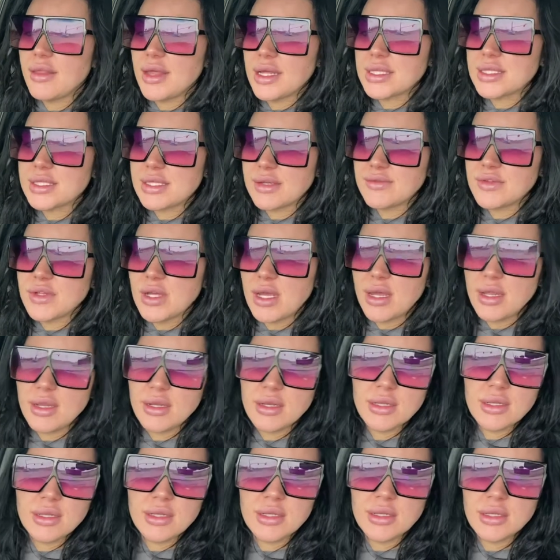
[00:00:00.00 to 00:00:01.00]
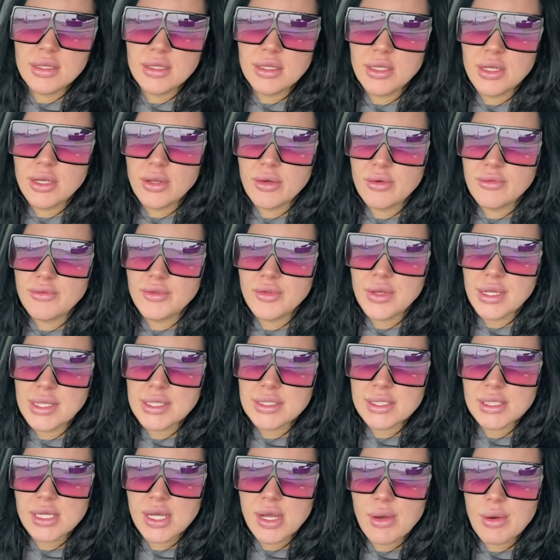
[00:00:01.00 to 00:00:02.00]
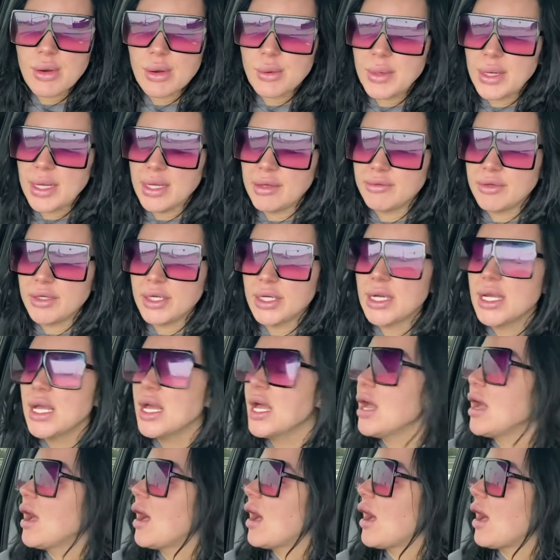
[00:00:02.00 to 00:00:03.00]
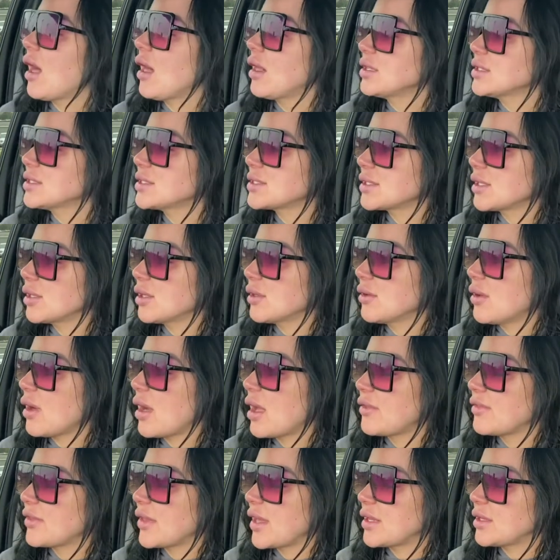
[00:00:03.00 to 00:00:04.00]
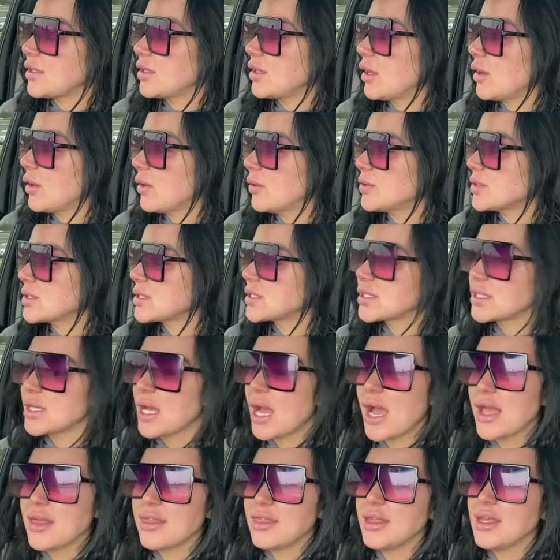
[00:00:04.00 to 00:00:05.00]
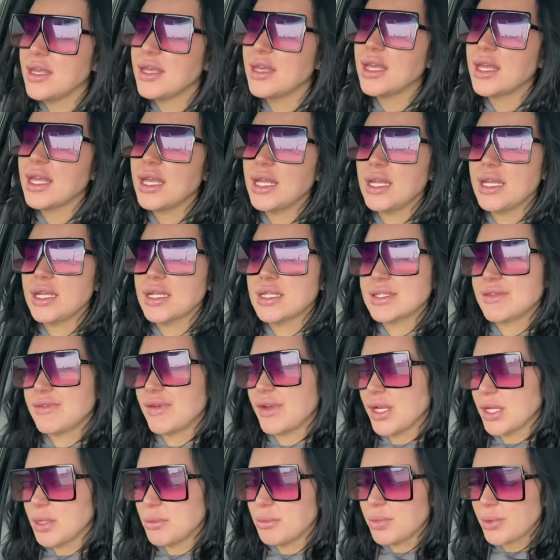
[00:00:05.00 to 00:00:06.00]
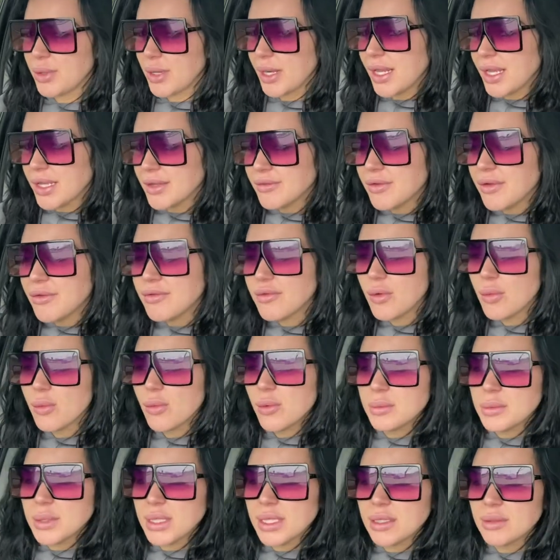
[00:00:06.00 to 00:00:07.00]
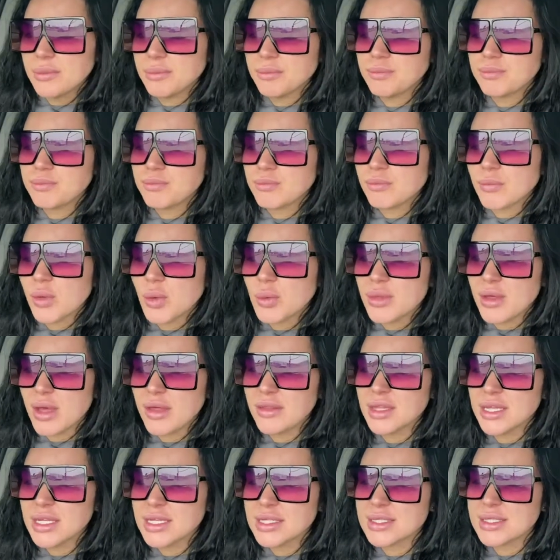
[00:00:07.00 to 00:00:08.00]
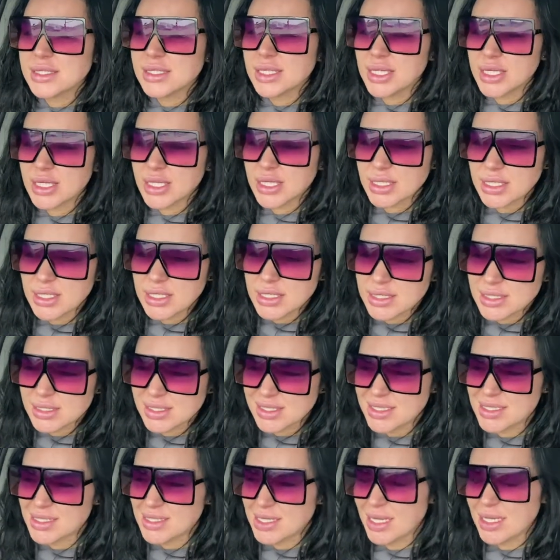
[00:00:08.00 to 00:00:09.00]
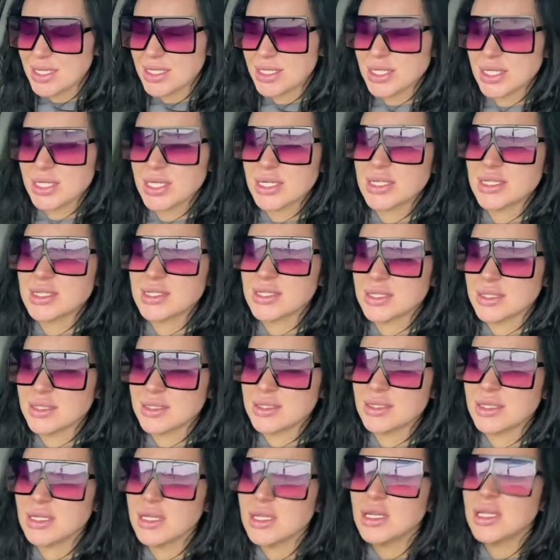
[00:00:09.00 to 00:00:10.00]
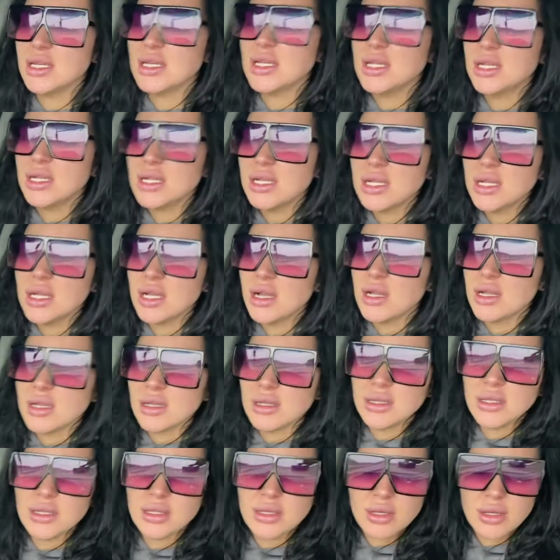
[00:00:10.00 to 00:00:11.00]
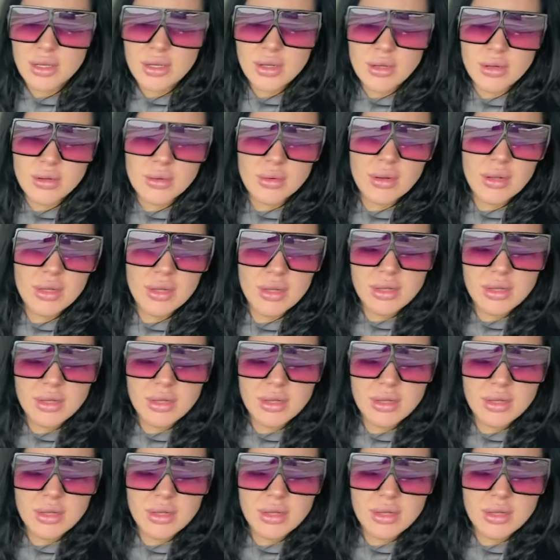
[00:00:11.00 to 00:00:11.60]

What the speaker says: that stuff done, you know, a few days ago or whatever. Also, on that note, I think it is very brave of a woman with all the insecurities and standards and, you know,